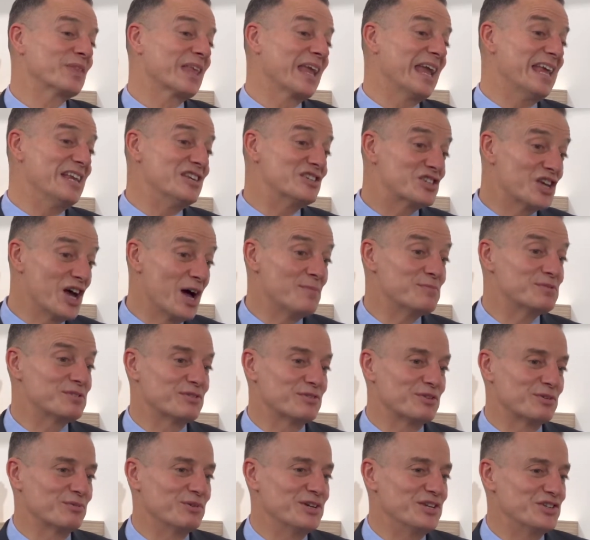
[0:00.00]
In terms of
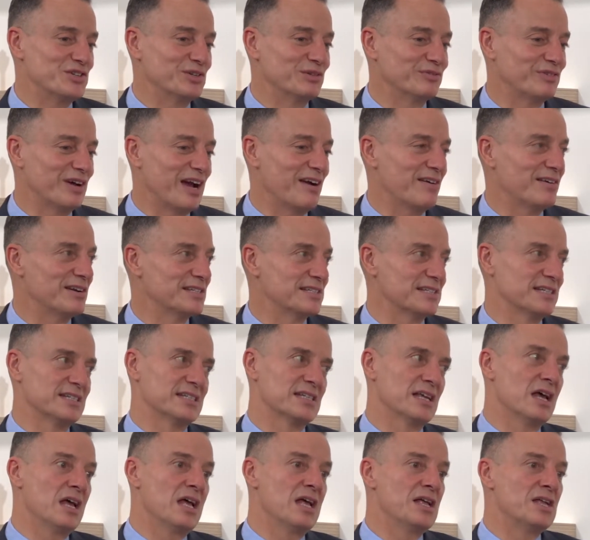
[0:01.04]
the regional variances,
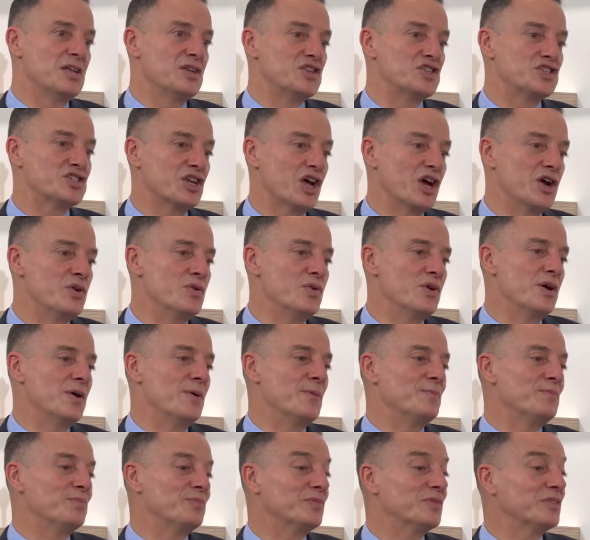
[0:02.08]
so
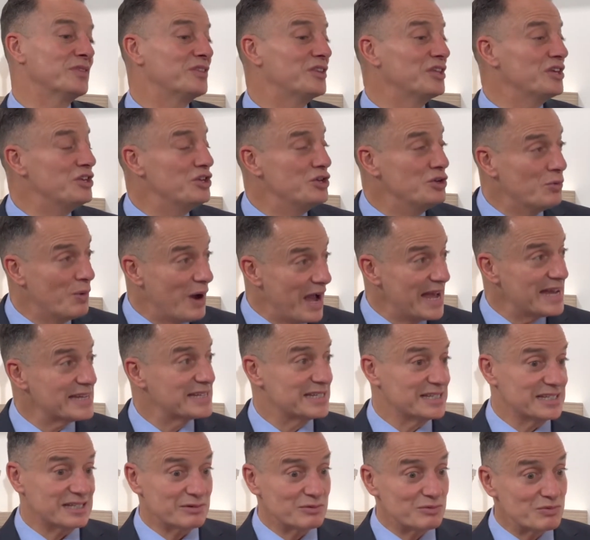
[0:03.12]
the
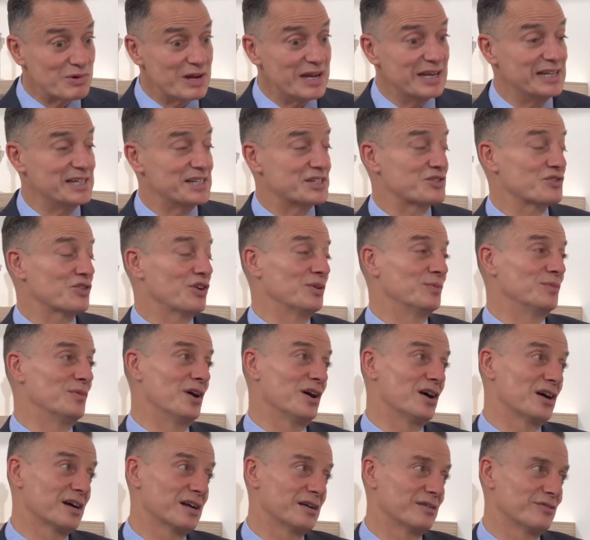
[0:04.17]
US is a really strong
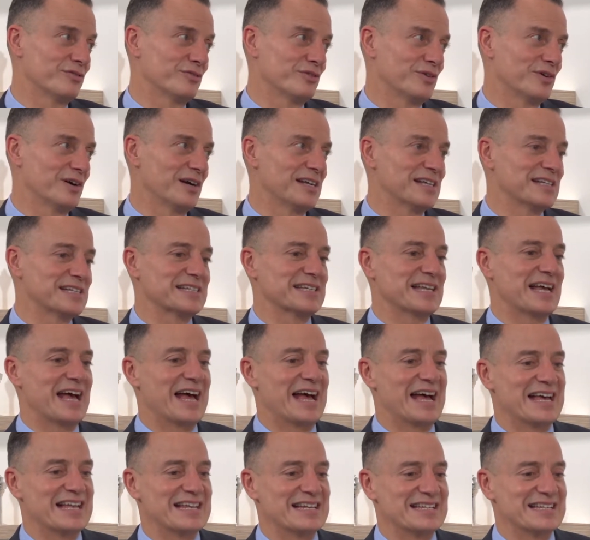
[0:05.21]
market for us,
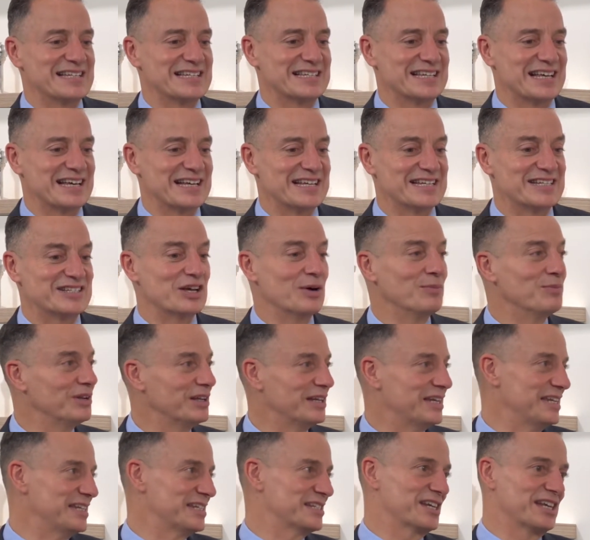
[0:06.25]
and
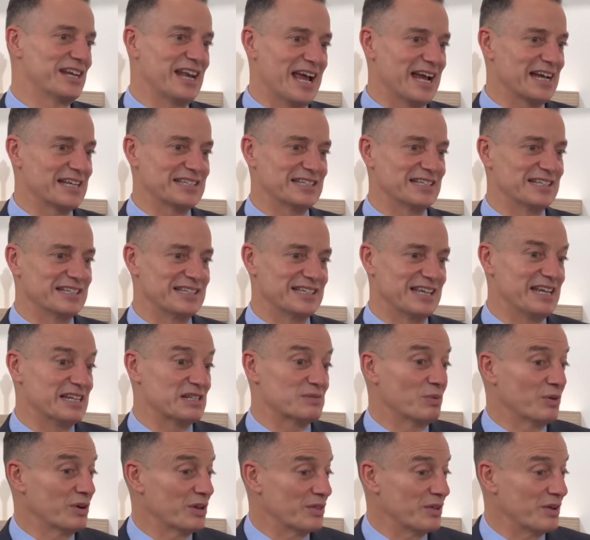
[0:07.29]
Dublin is connected.
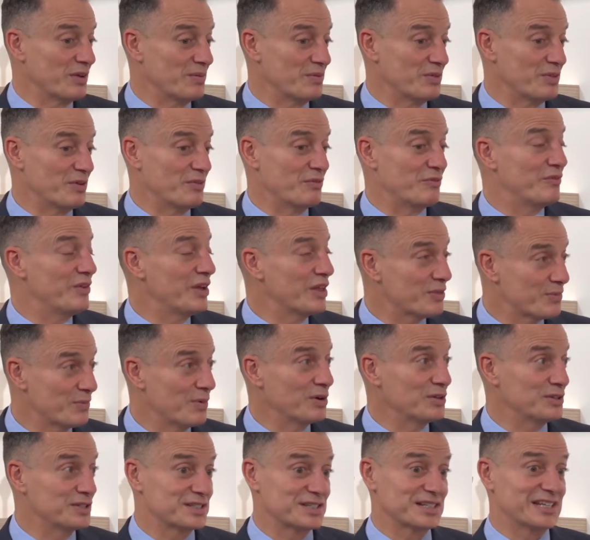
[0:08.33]
It's one of the fifth
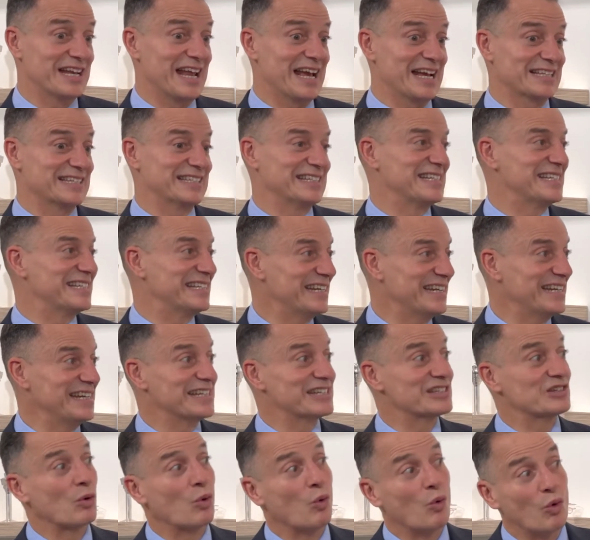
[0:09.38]
most connected
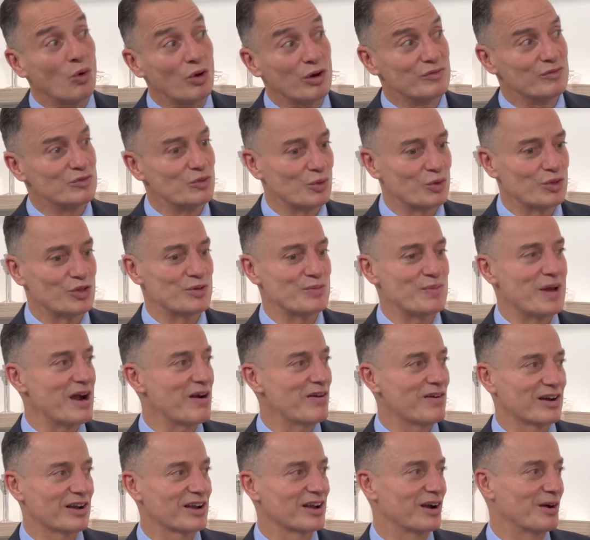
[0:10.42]
cities to all of North
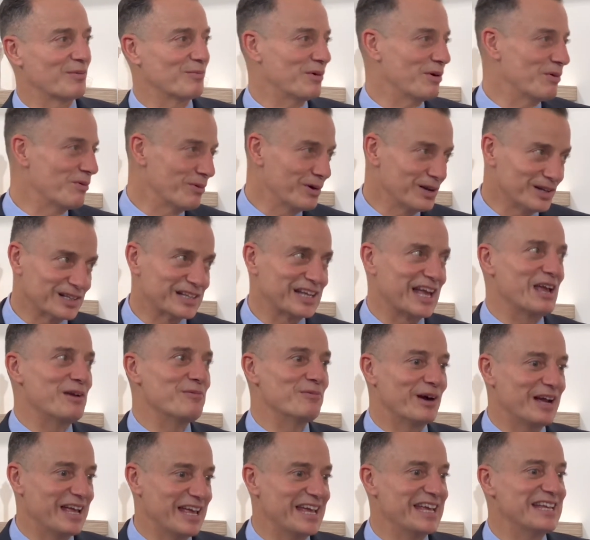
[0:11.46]
America, and we're a real
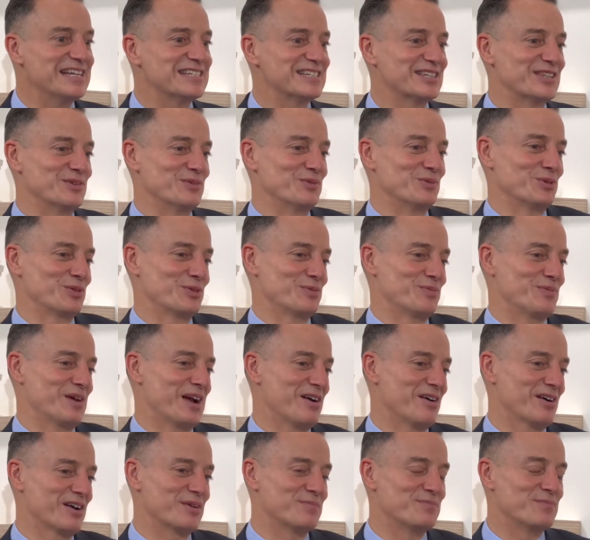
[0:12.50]
gateway into the North
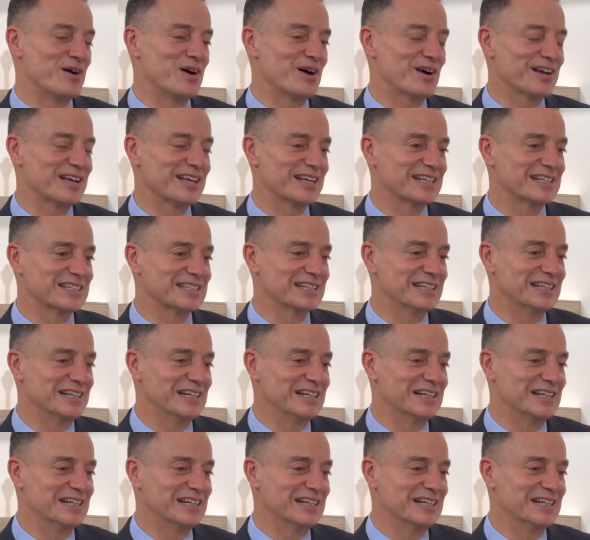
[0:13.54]
American market.